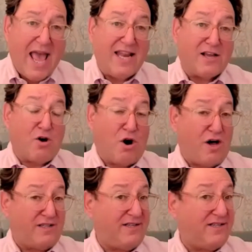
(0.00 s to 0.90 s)
and it
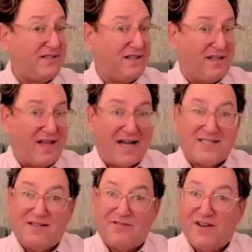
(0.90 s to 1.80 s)
causes
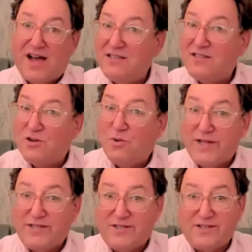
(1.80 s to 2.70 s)
lots of
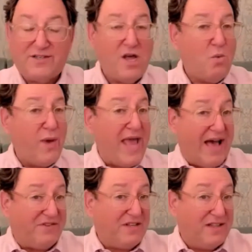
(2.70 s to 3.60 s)
consequences. We
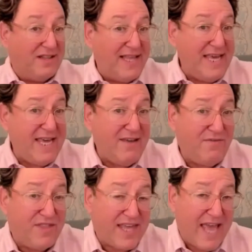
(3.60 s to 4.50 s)
have to
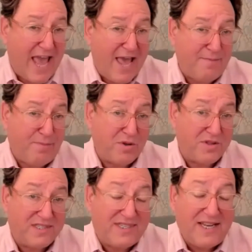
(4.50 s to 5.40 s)
leave the camp or
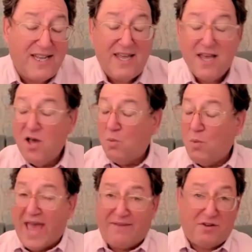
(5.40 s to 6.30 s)
the city.
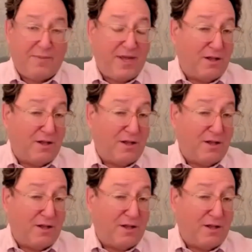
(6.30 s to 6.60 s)
We have to be